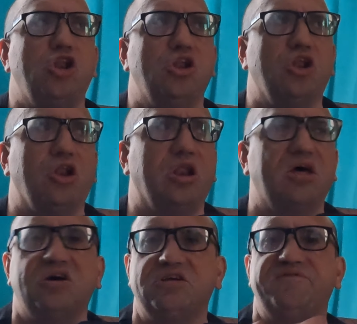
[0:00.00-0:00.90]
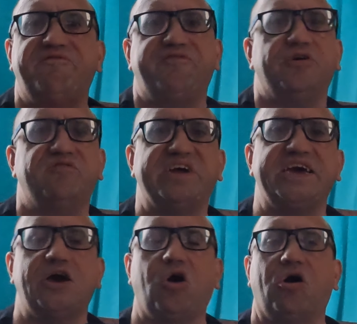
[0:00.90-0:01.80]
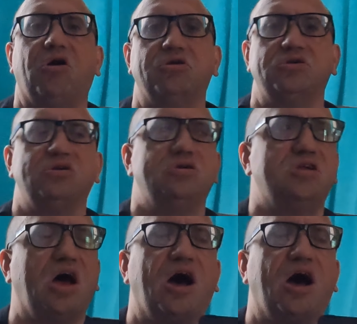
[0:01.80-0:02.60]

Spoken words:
learn for it on